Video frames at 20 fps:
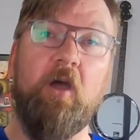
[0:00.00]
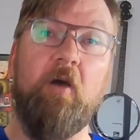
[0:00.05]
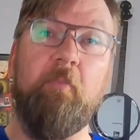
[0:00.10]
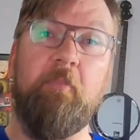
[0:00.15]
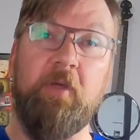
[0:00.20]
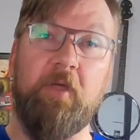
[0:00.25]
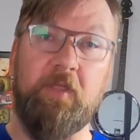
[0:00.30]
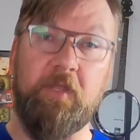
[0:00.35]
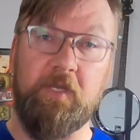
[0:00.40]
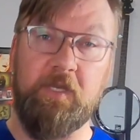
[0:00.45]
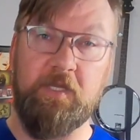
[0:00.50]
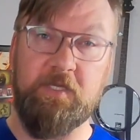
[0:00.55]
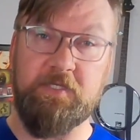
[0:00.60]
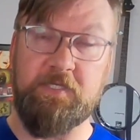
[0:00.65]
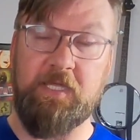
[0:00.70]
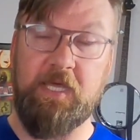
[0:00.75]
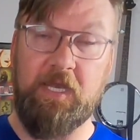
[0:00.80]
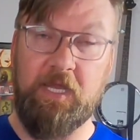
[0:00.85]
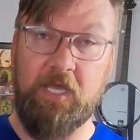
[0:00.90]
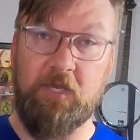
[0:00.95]
abilities
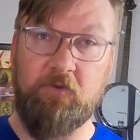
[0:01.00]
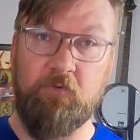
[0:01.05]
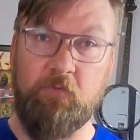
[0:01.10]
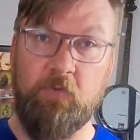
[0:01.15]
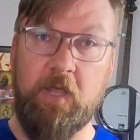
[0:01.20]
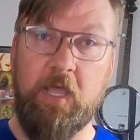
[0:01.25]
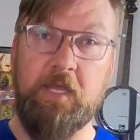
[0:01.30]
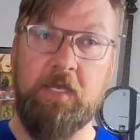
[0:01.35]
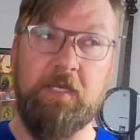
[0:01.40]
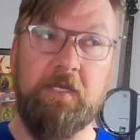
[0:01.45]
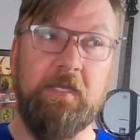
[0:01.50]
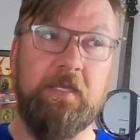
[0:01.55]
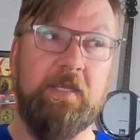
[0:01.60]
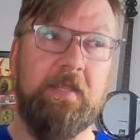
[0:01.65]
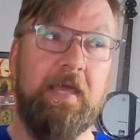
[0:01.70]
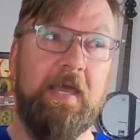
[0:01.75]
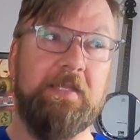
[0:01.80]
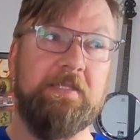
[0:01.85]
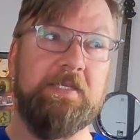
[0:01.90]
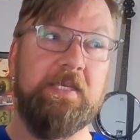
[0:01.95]
that I created,
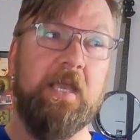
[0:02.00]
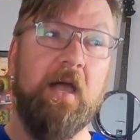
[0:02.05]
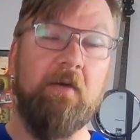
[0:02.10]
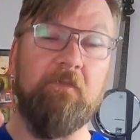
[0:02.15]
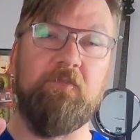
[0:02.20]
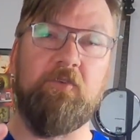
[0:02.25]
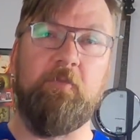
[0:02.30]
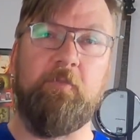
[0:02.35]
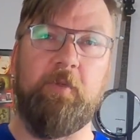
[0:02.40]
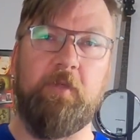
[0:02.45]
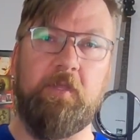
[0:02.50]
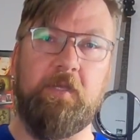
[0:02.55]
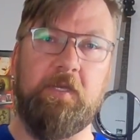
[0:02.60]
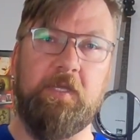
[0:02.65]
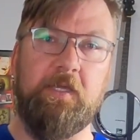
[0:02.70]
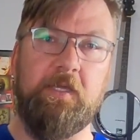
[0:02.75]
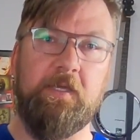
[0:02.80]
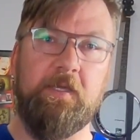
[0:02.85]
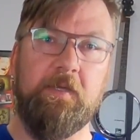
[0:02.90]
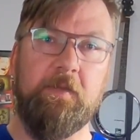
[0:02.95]
and that's
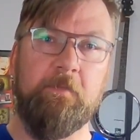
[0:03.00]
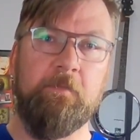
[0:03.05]
comfortability.